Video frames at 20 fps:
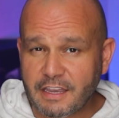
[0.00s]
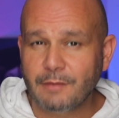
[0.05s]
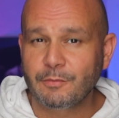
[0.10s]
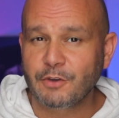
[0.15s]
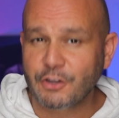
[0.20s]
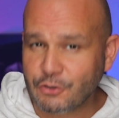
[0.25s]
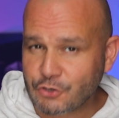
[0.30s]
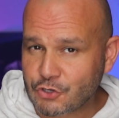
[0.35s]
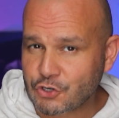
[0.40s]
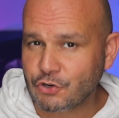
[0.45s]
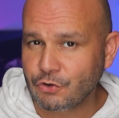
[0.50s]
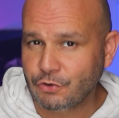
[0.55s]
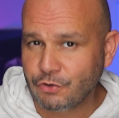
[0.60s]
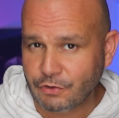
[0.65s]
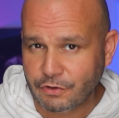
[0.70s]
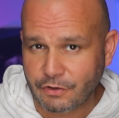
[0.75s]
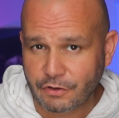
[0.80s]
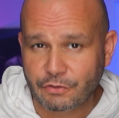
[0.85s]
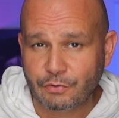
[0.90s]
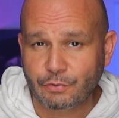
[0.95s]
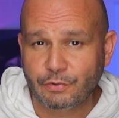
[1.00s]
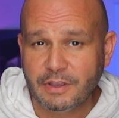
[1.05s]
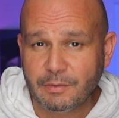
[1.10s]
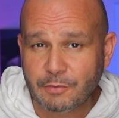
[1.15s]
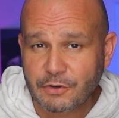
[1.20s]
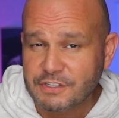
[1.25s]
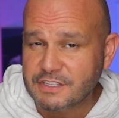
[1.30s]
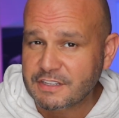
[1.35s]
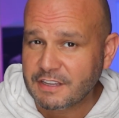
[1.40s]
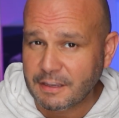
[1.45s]
I'm going to show you the 3
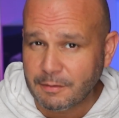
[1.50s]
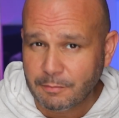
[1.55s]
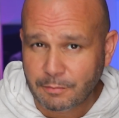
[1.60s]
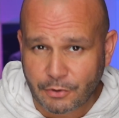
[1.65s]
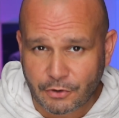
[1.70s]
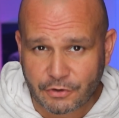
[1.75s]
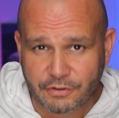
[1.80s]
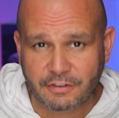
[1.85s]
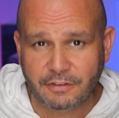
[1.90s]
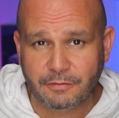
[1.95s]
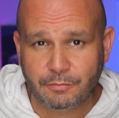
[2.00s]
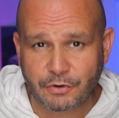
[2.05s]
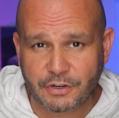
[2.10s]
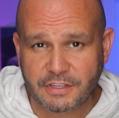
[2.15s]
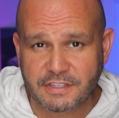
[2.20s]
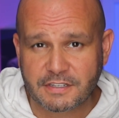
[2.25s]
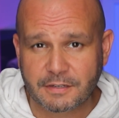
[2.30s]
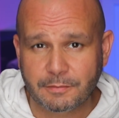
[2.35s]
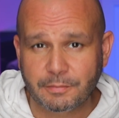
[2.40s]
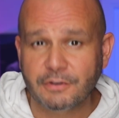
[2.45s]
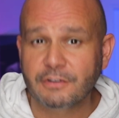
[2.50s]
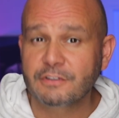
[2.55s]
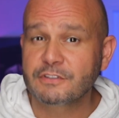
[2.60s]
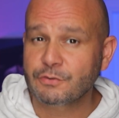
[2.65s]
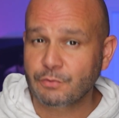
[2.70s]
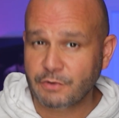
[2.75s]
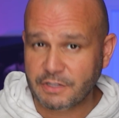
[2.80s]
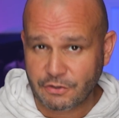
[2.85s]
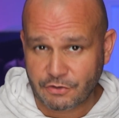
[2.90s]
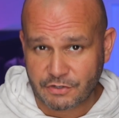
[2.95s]
most important principles
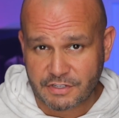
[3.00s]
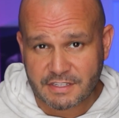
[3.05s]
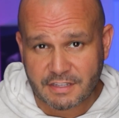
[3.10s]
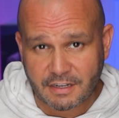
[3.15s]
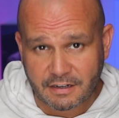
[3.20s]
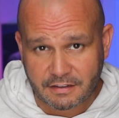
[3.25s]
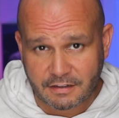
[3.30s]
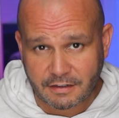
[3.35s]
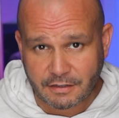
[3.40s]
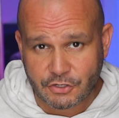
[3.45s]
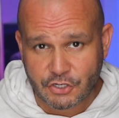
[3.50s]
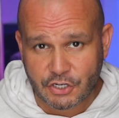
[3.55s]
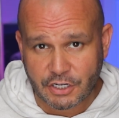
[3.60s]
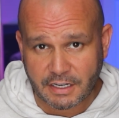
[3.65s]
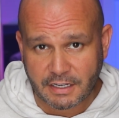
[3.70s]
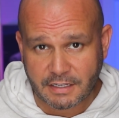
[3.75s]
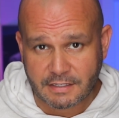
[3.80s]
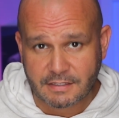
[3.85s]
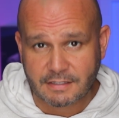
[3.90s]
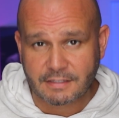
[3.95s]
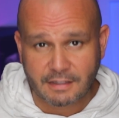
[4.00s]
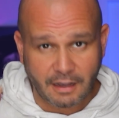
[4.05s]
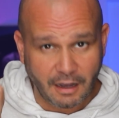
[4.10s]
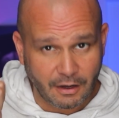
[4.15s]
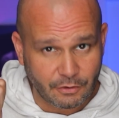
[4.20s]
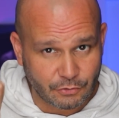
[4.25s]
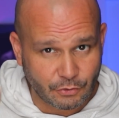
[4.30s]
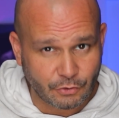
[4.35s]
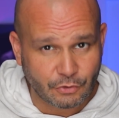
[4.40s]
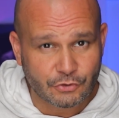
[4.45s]
when you're starting chess. How
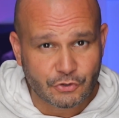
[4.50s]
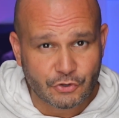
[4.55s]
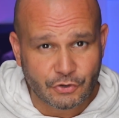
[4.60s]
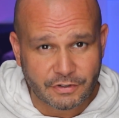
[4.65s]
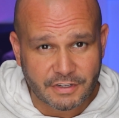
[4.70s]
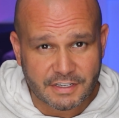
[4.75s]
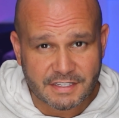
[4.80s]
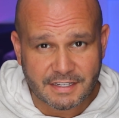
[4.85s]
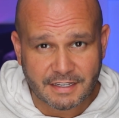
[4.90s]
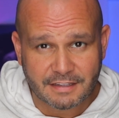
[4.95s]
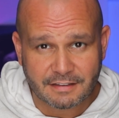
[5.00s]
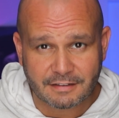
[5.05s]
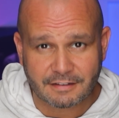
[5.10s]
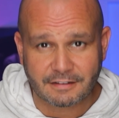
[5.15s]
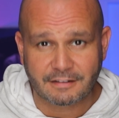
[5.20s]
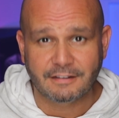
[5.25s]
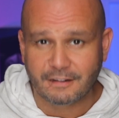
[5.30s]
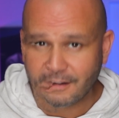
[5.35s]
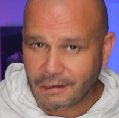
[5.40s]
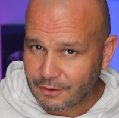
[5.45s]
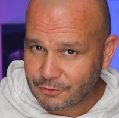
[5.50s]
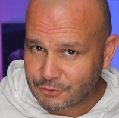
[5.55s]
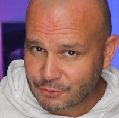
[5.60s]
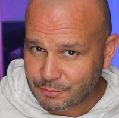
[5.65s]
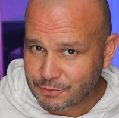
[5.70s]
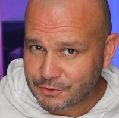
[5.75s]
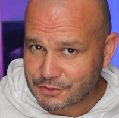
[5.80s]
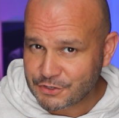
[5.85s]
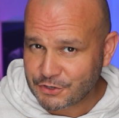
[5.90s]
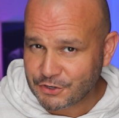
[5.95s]
to control the center, how to
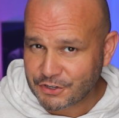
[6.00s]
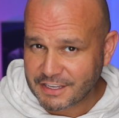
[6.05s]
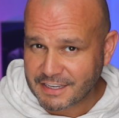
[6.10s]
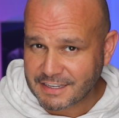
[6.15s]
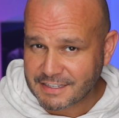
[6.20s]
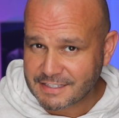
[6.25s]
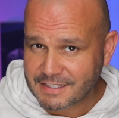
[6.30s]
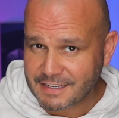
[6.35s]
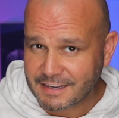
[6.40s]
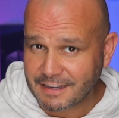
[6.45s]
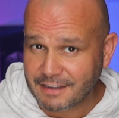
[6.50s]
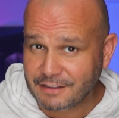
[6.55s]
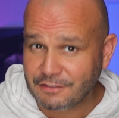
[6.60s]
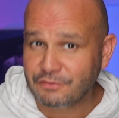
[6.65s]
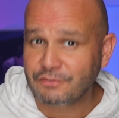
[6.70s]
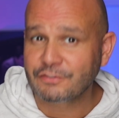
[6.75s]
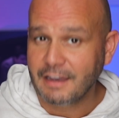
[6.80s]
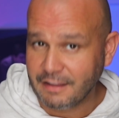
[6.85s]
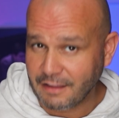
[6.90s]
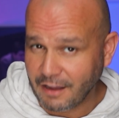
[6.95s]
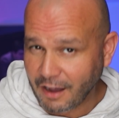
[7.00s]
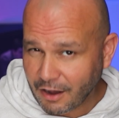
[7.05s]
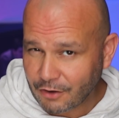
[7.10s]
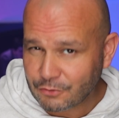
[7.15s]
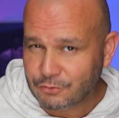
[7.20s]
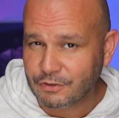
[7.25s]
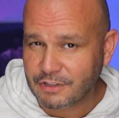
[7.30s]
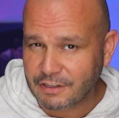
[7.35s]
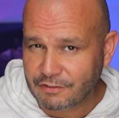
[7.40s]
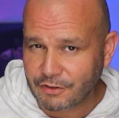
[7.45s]
put your king safe, and how
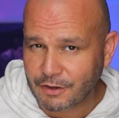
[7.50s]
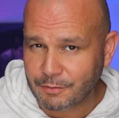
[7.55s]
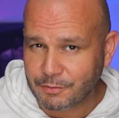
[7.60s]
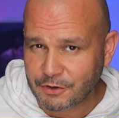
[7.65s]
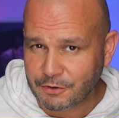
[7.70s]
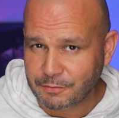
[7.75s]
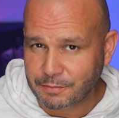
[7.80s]
to develop your